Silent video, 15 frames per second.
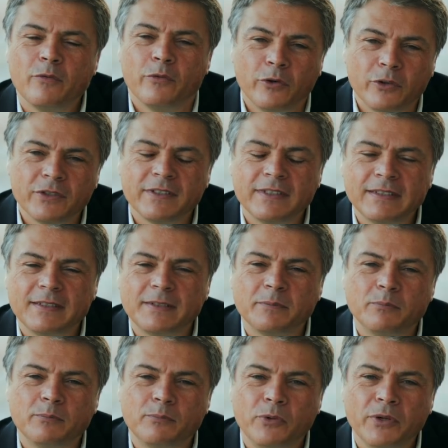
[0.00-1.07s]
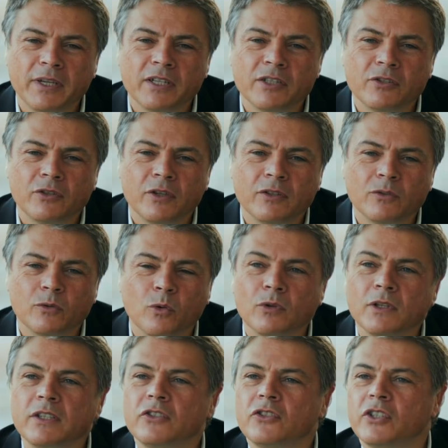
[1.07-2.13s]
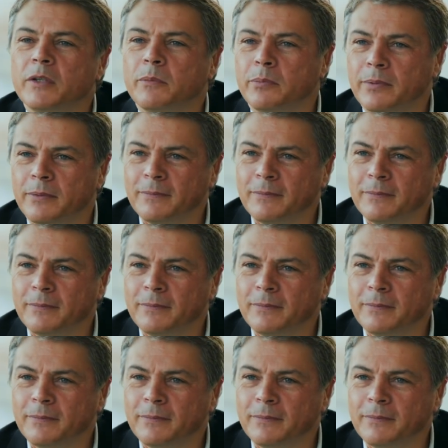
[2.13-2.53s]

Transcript: first, the Spring is not only cheap.